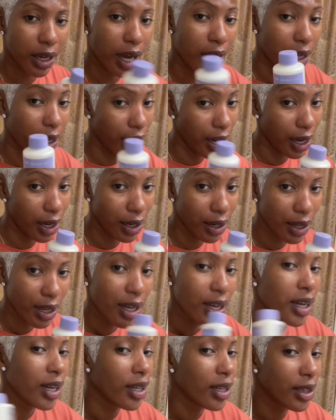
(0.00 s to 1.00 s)
Again,
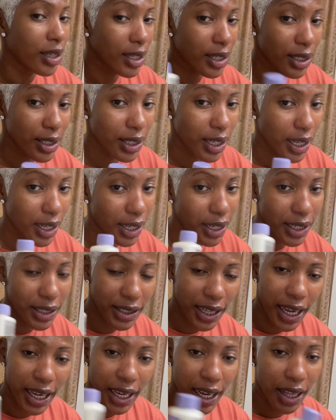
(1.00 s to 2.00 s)
this is
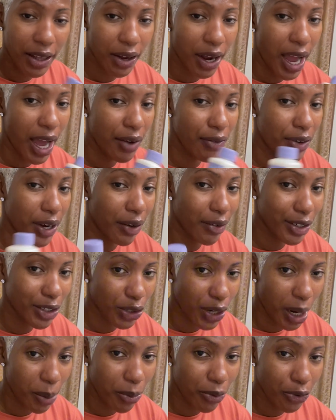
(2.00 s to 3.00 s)
a color I have never
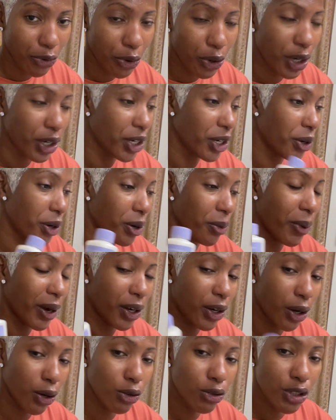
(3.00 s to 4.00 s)
tried before. My
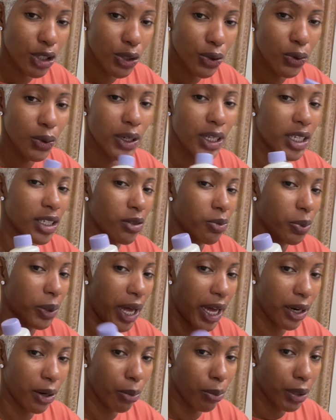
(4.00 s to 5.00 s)
go-to is
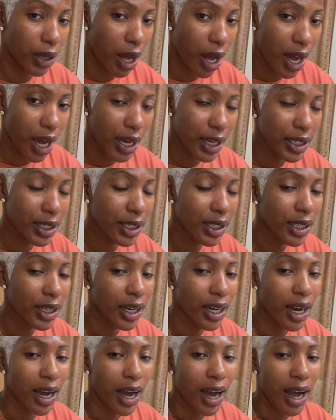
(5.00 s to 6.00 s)
platinum blonde,
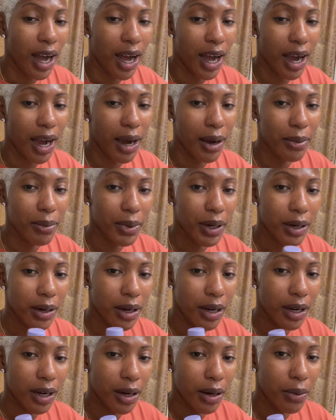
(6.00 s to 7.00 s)

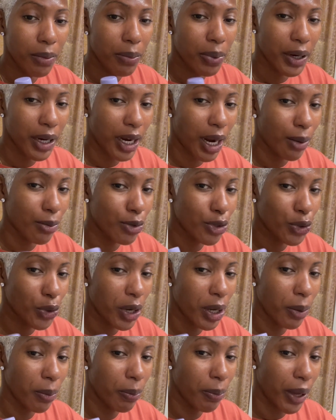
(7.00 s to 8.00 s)
but I'm
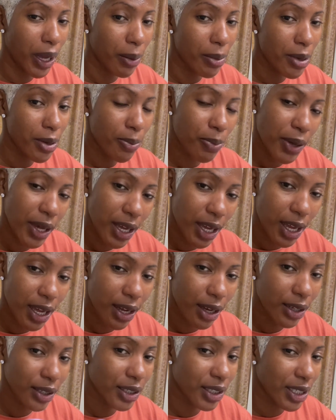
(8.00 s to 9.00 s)
doing baby
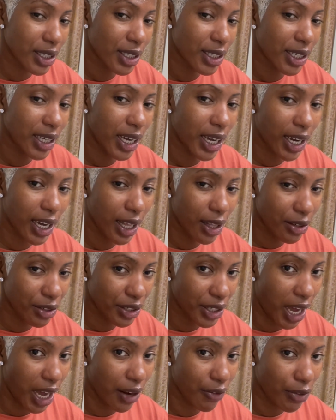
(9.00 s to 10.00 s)
pink just to get colors
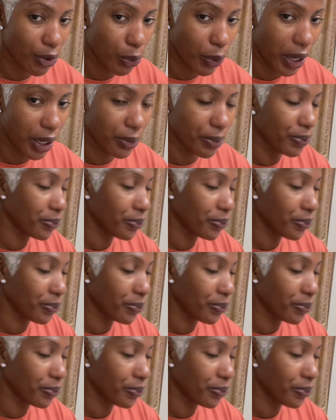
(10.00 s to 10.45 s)
out of the way.